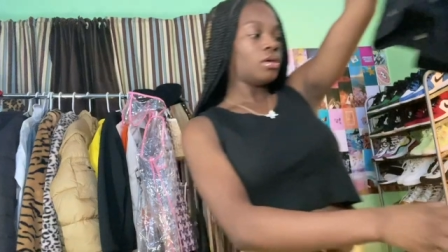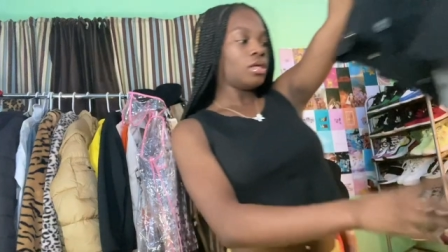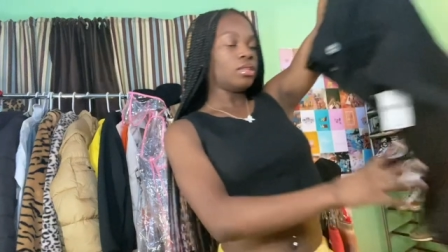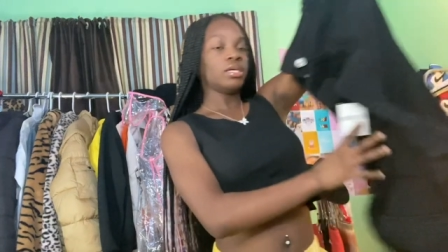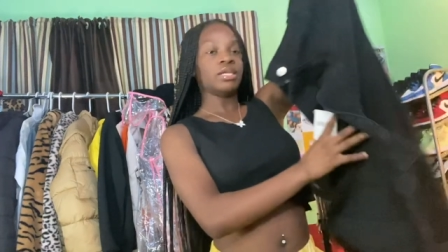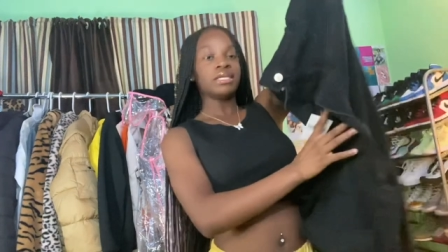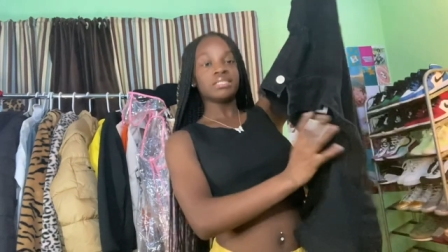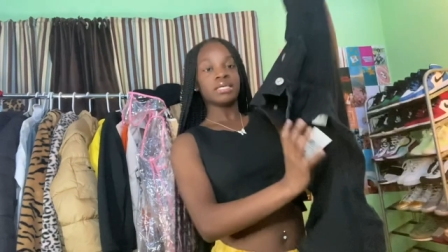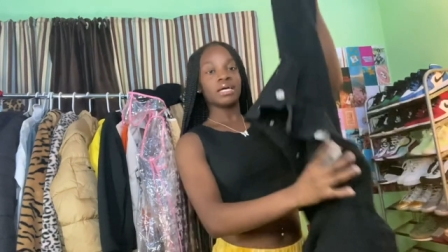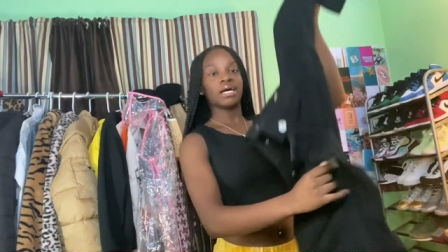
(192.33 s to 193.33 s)
The next
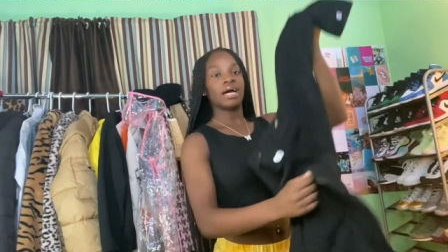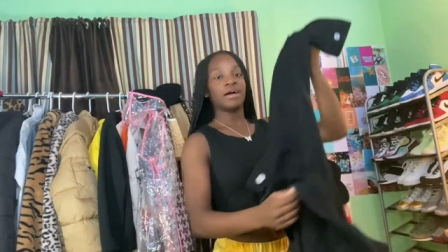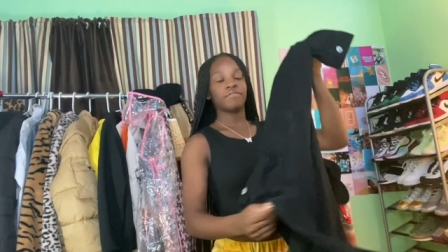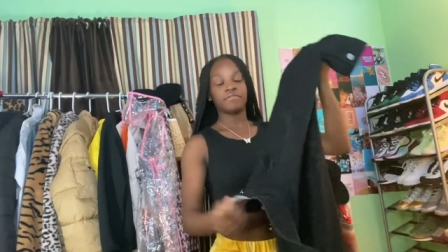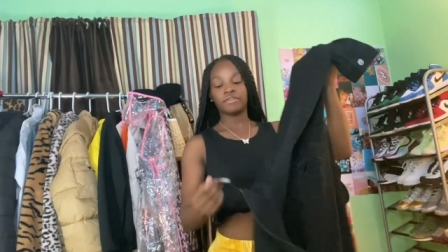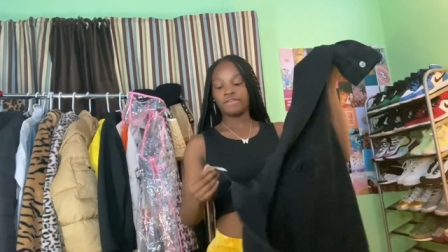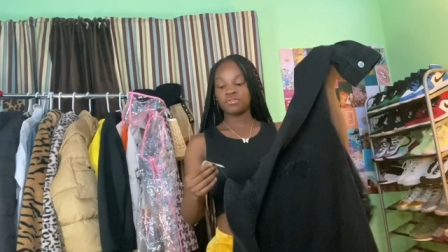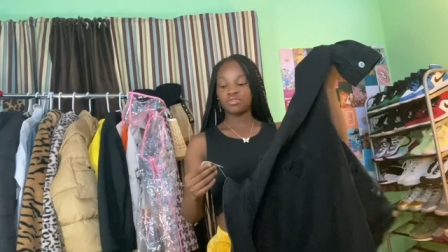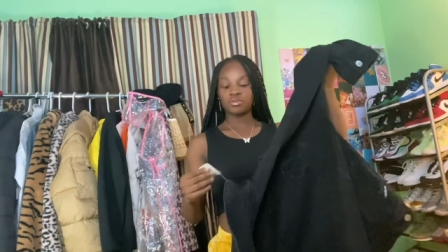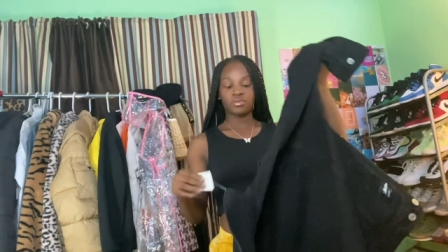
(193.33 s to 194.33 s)
thing I got from Forever
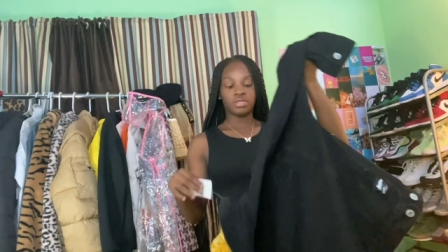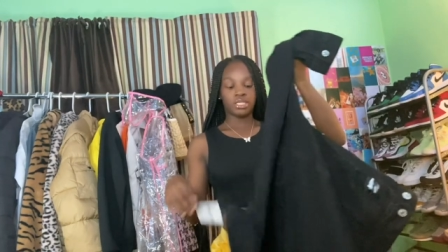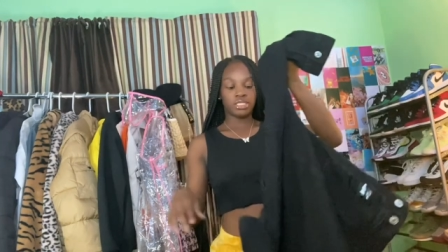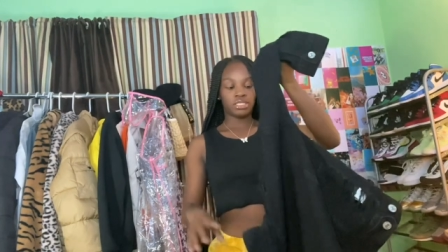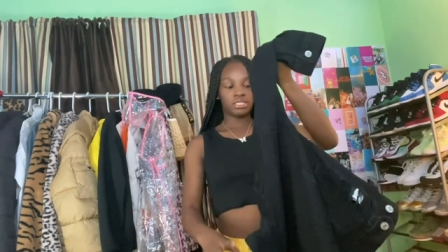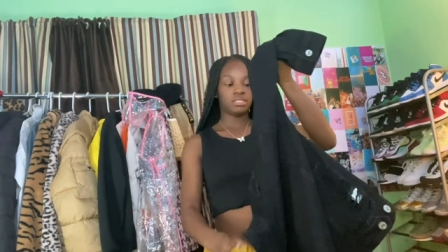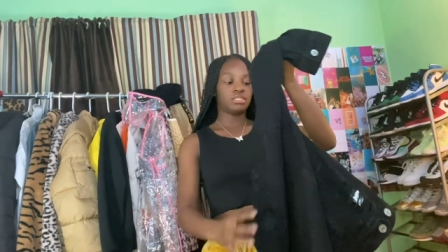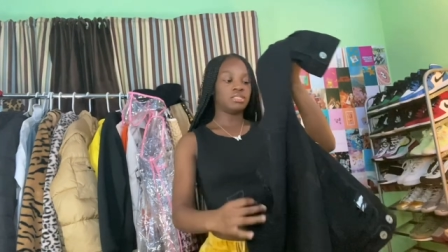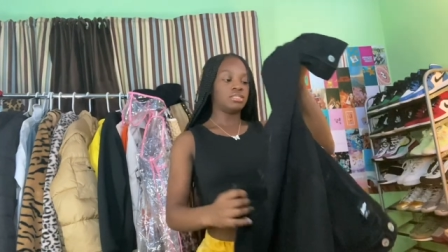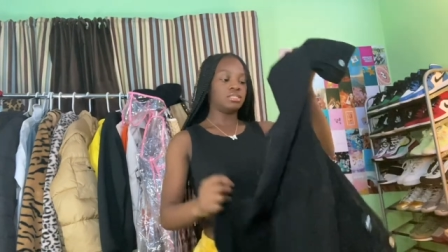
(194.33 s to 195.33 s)
21 is
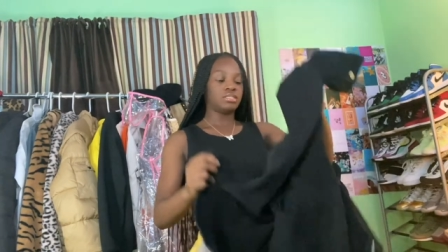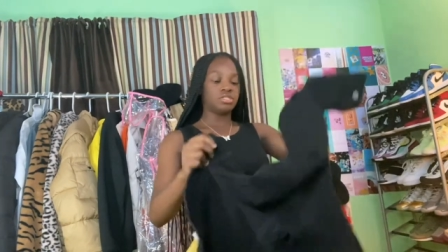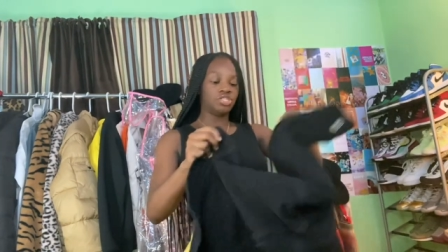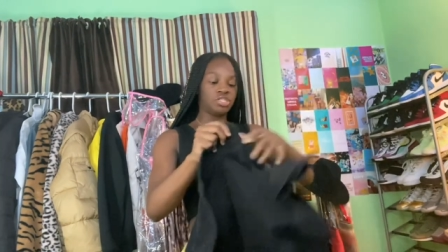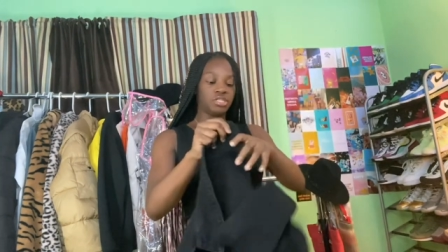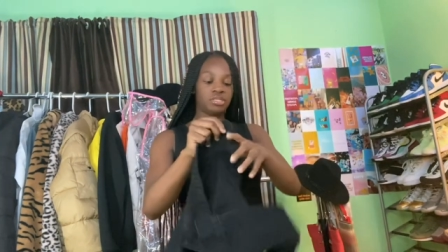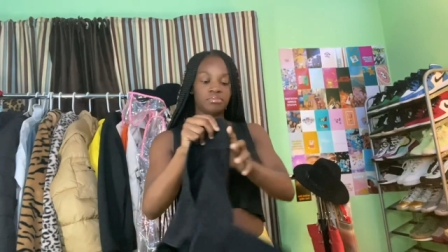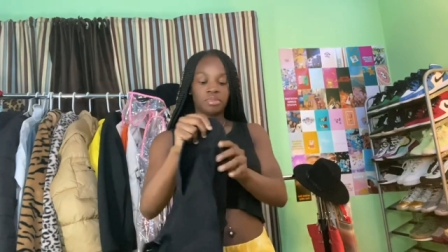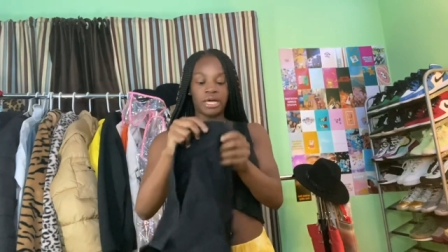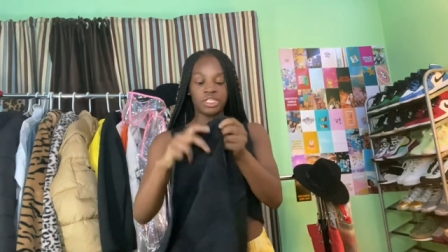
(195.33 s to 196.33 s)
this jean
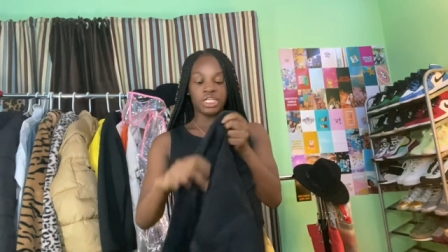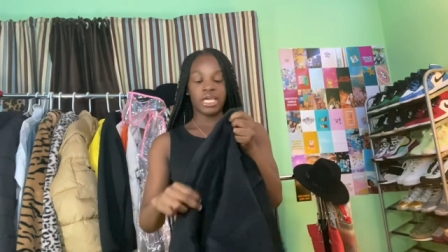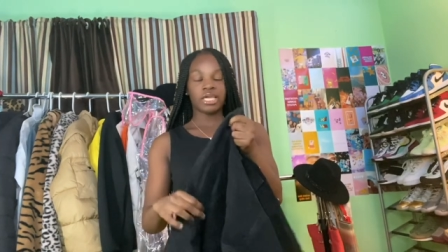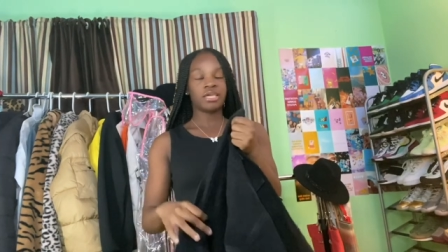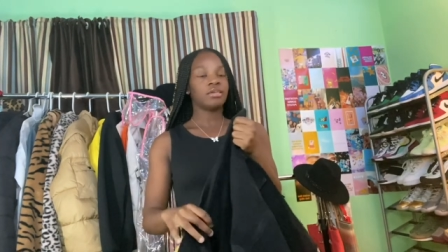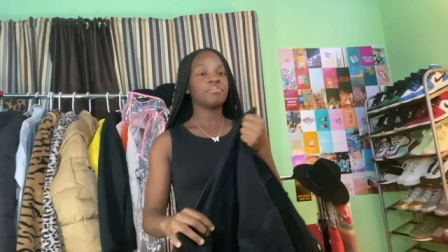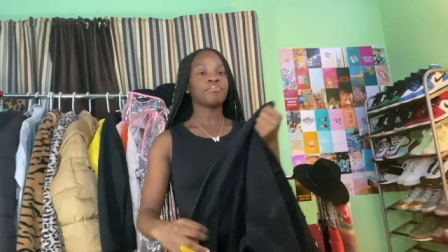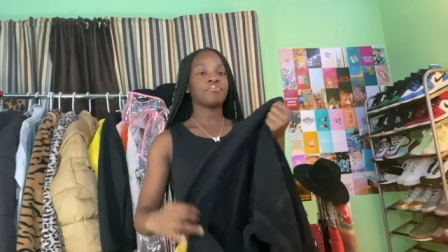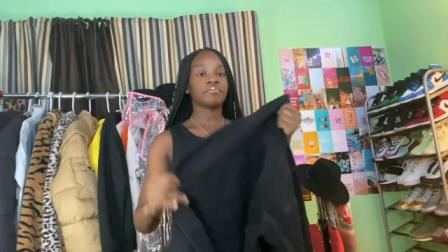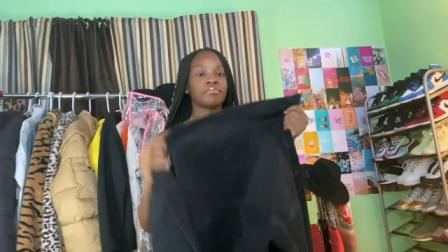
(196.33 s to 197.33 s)
black jacket.
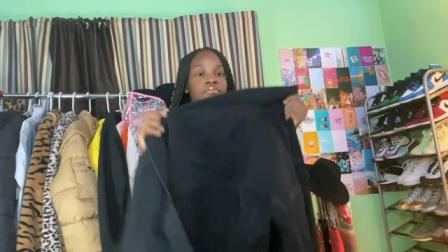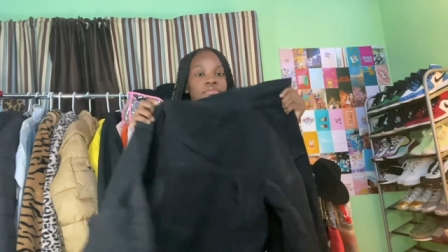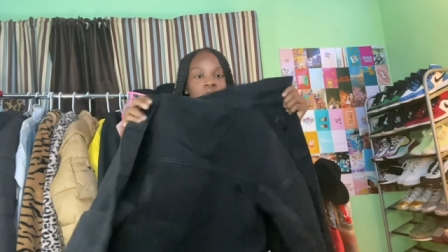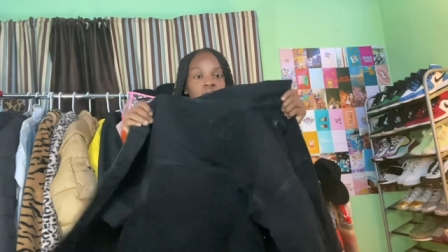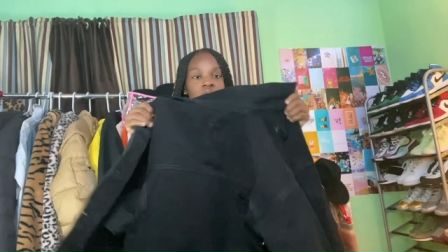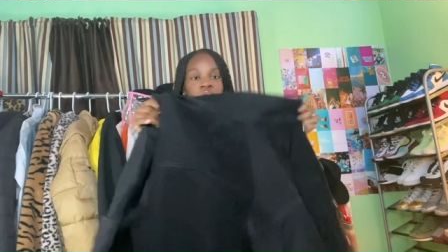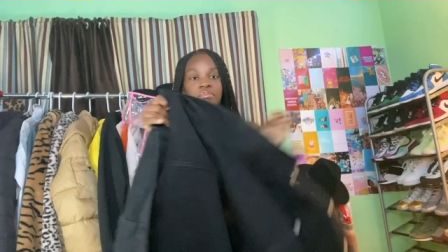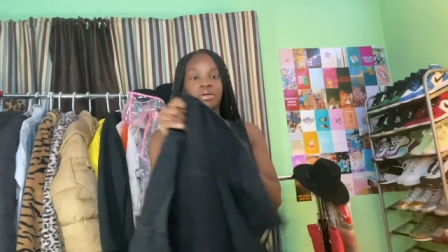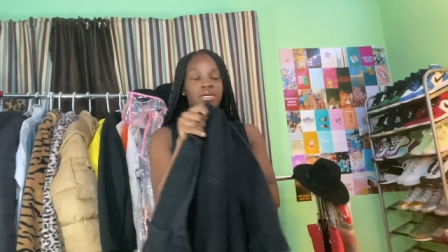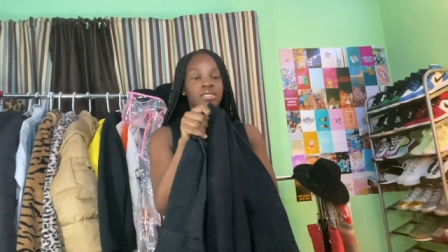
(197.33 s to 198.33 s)

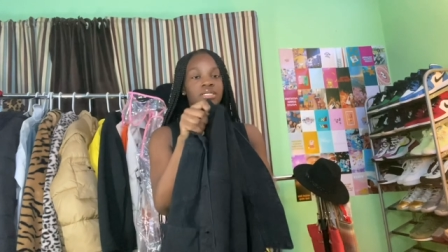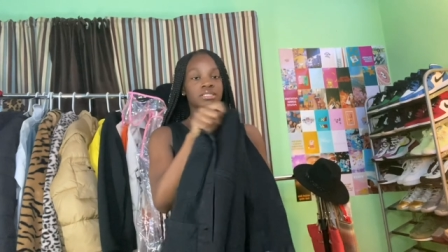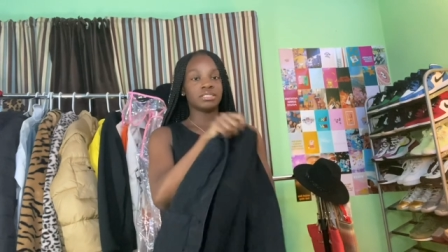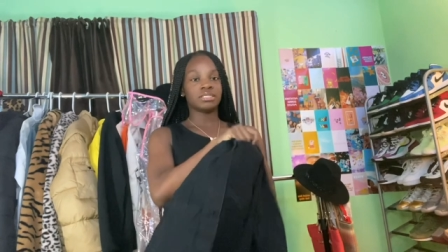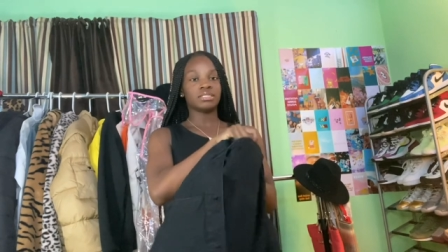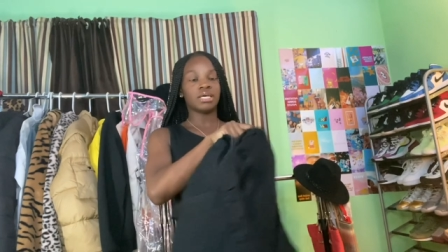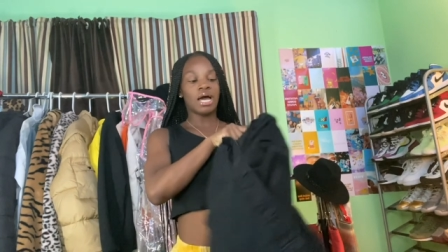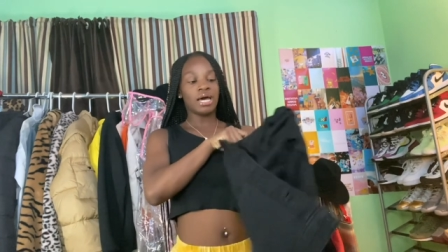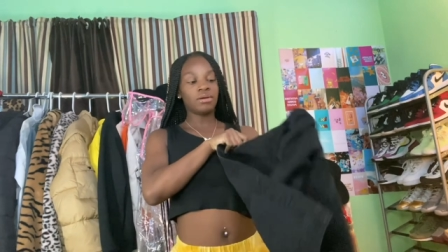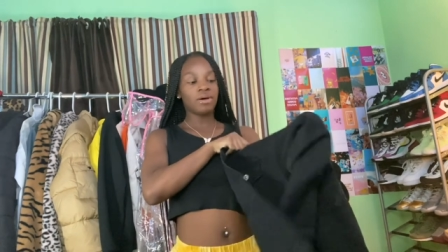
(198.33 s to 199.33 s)
Because
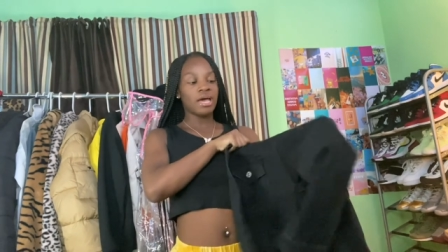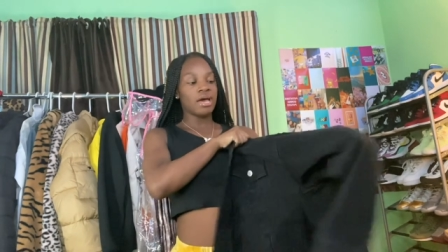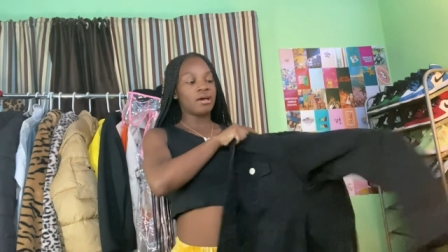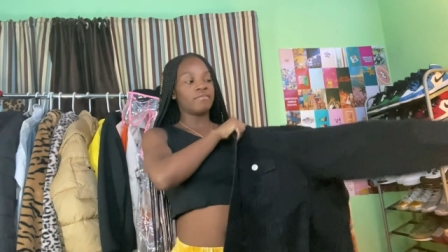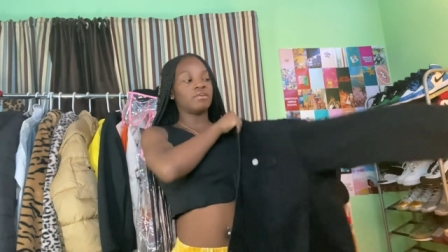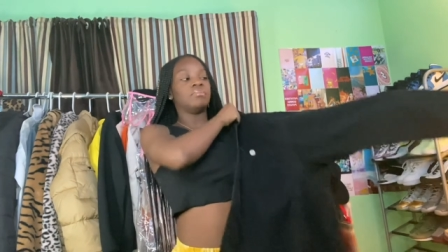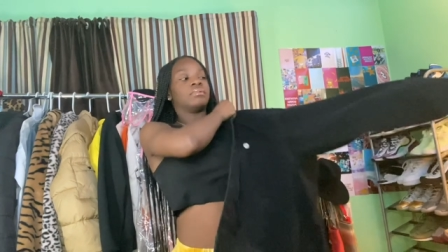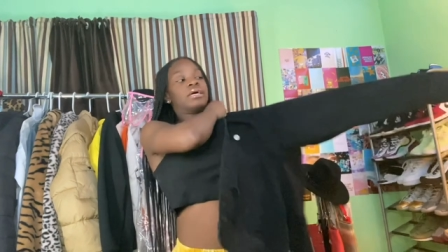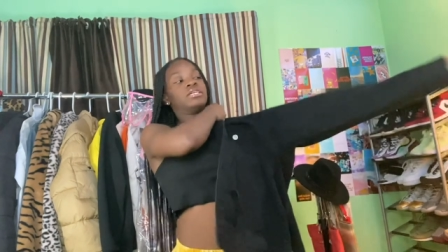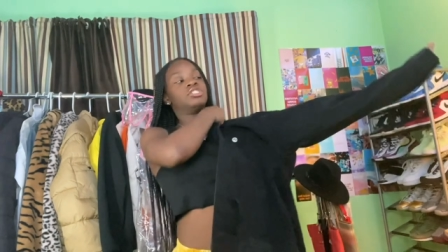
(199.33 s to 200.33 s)
I don't have a
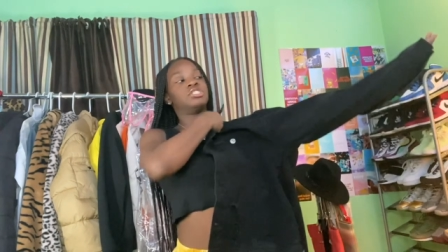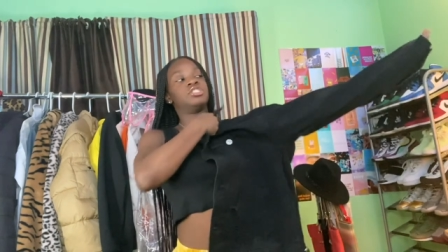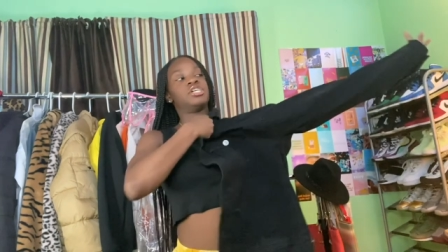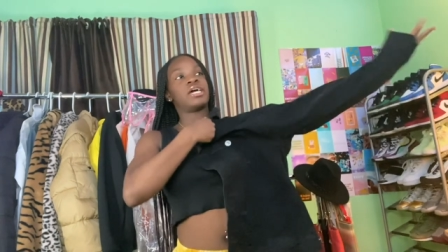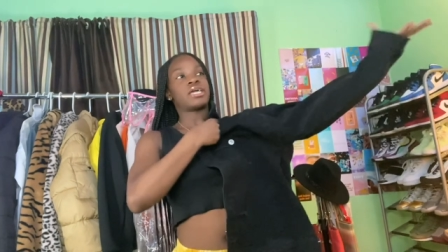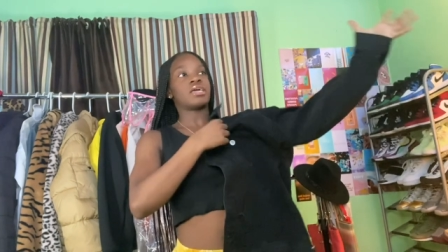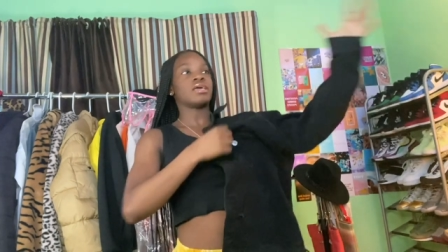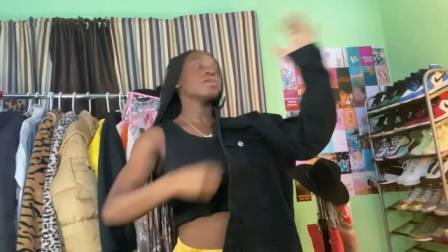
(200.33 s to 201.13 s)
black jean jacket.